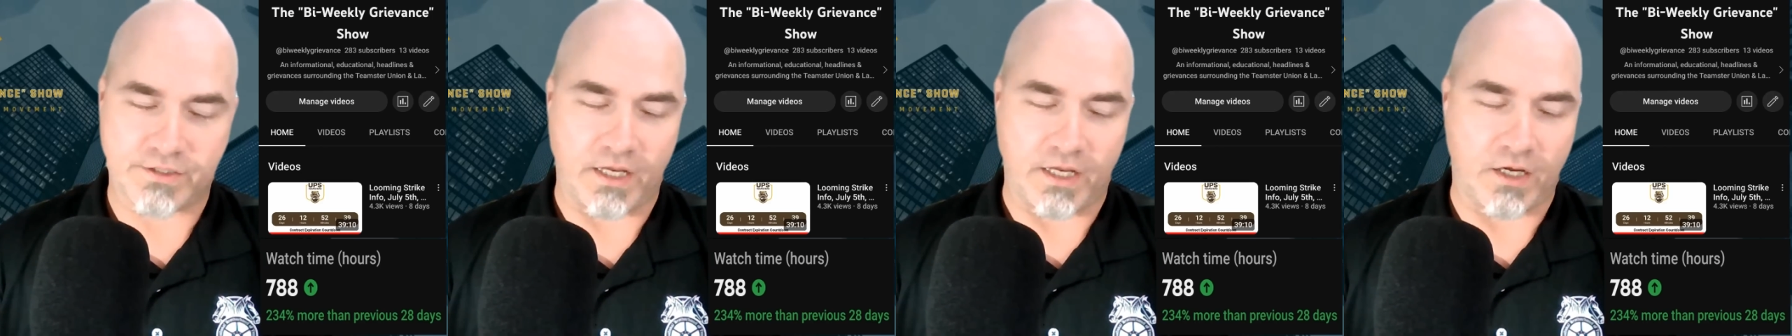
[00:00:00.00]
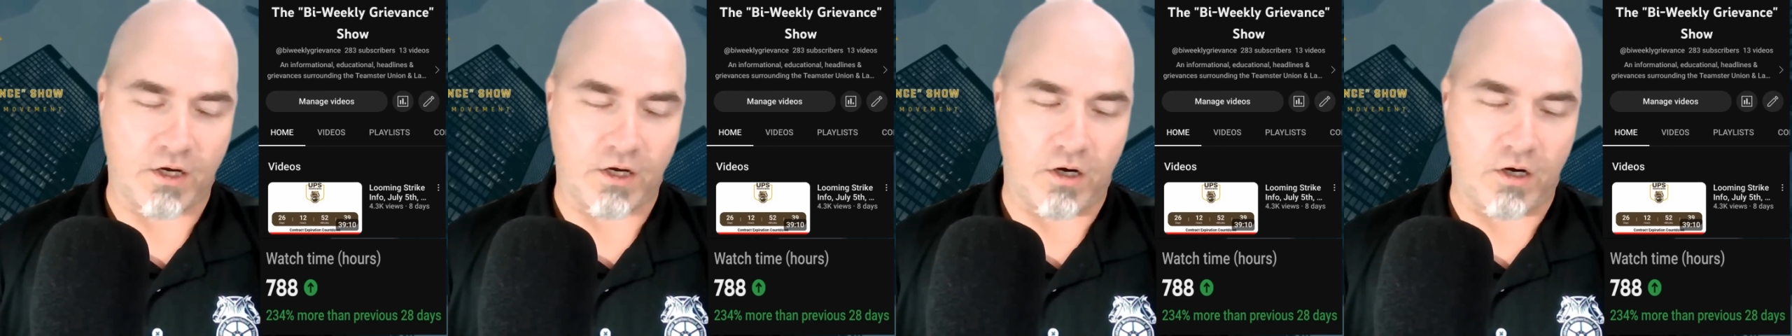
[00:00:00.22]

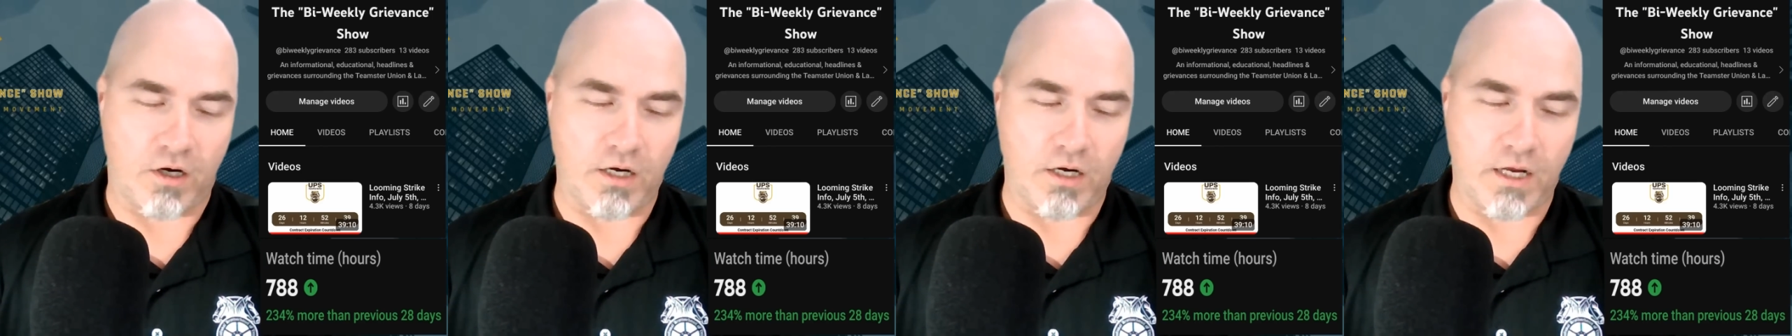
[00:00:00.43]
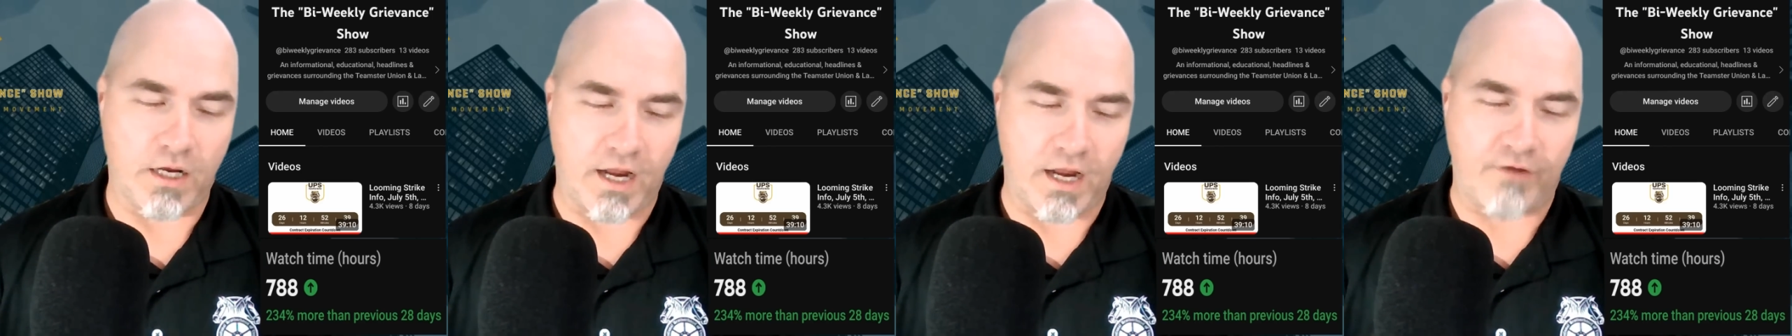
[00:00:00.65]
Thank
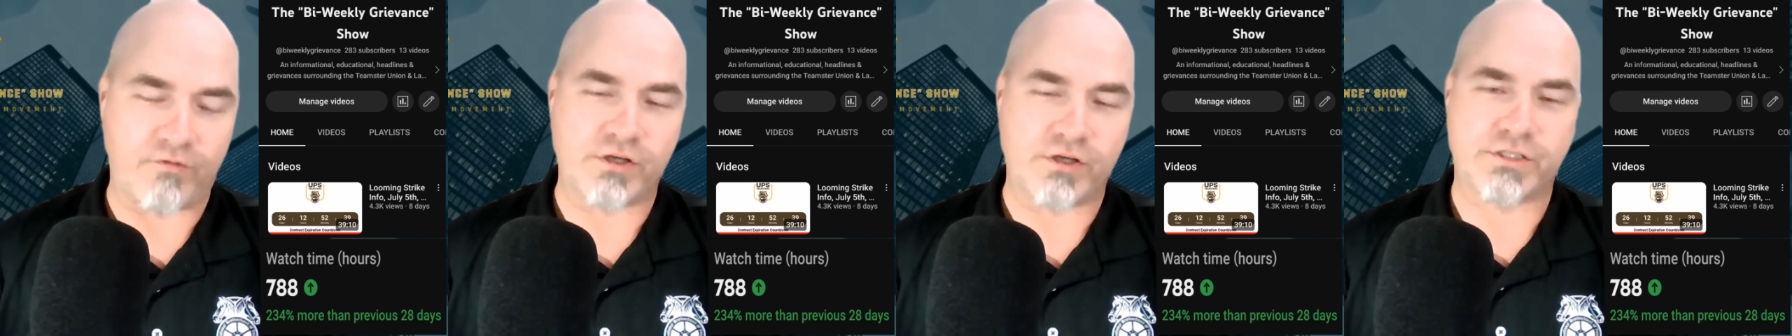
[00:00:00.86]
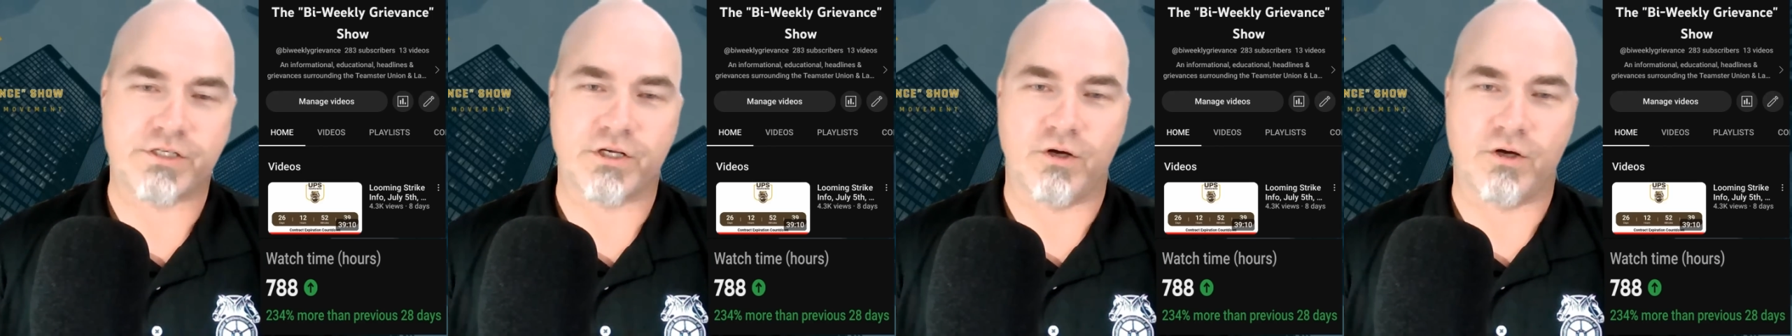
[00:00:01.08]

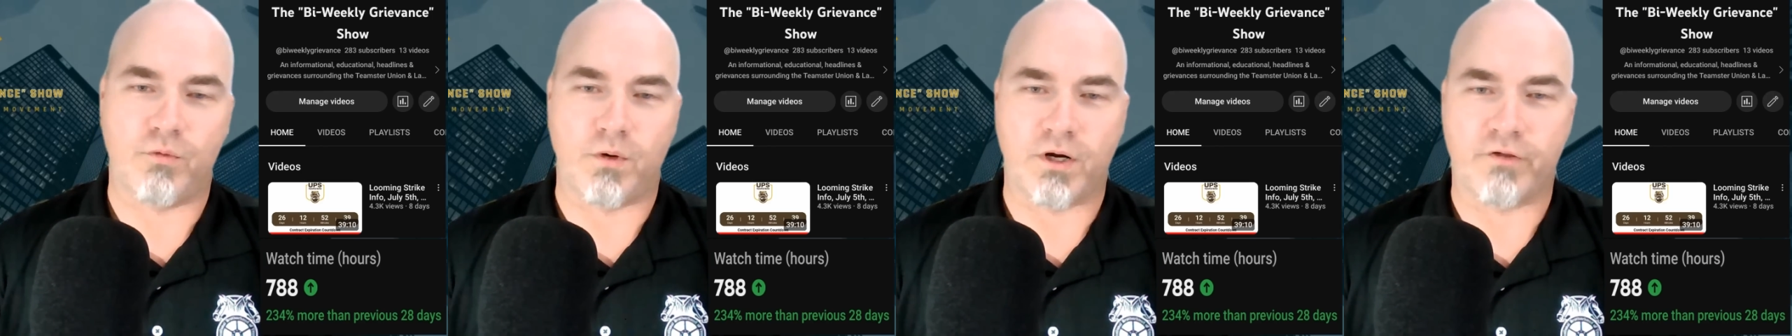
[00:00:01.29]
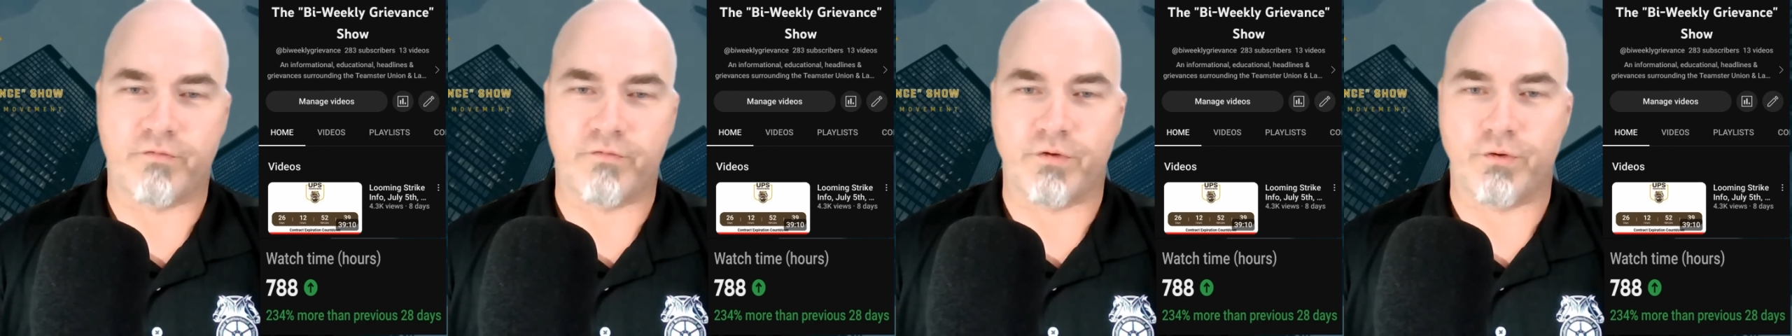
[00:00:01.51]
every single
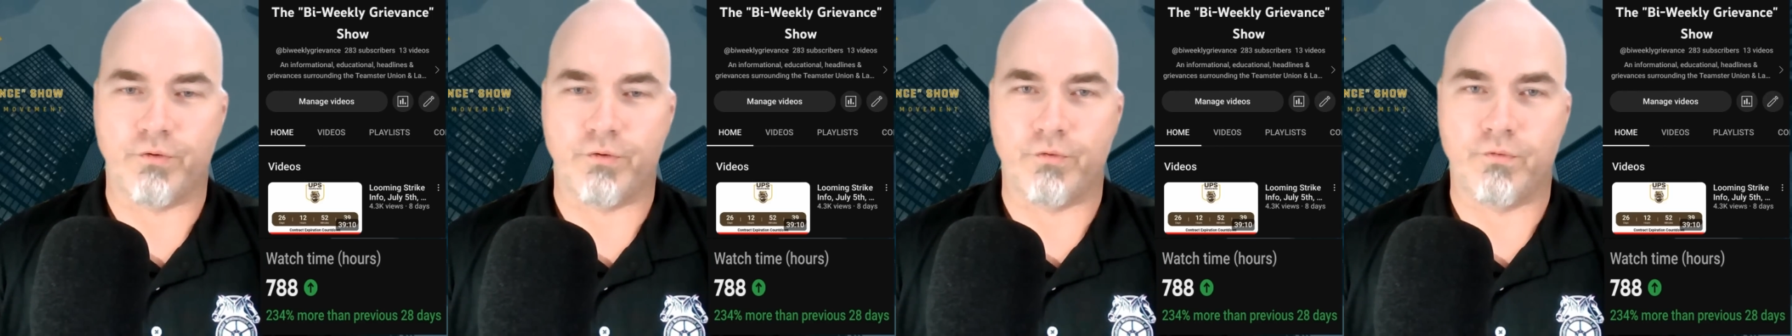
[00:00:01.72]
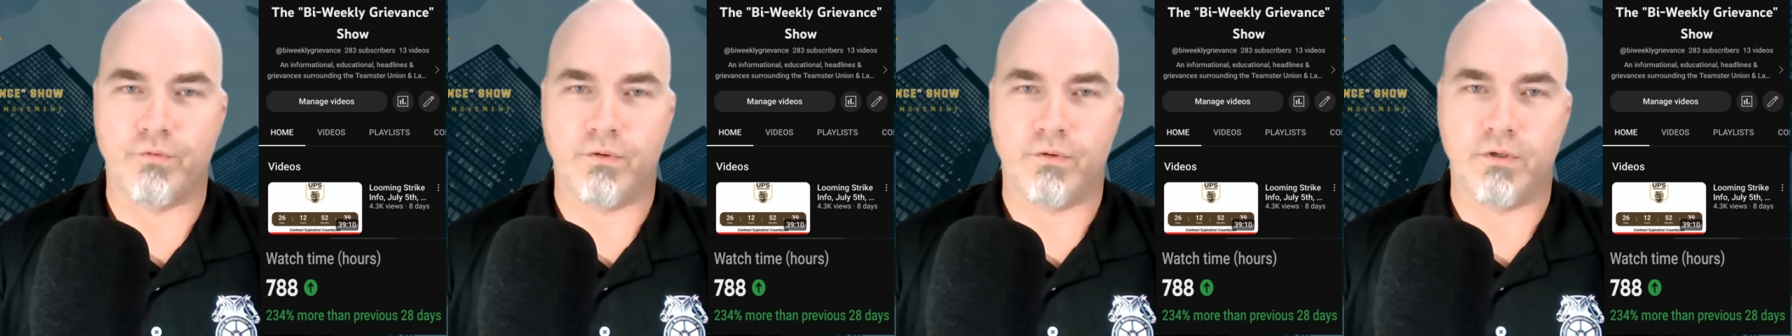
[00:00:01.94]
one of
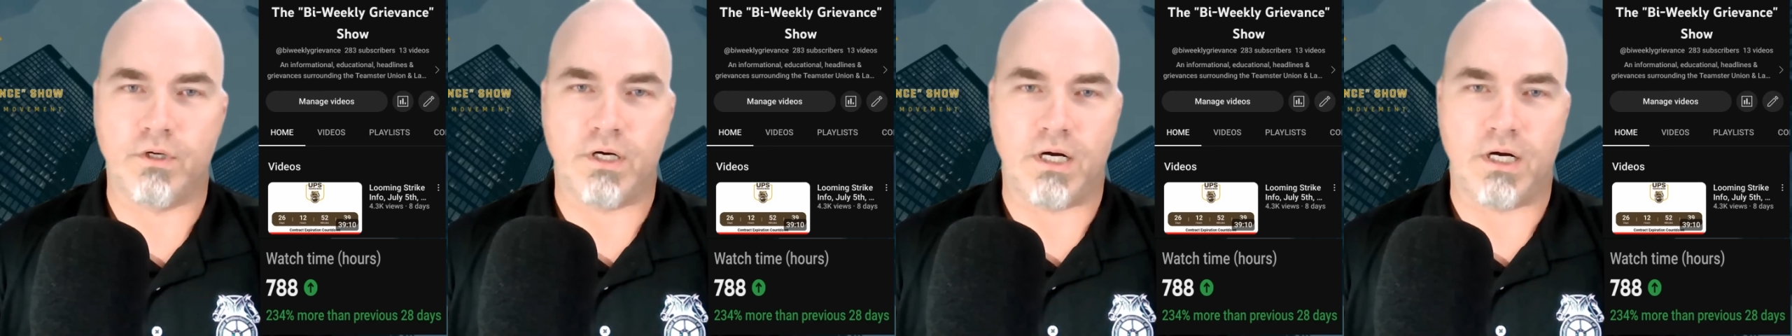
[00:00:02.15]
you.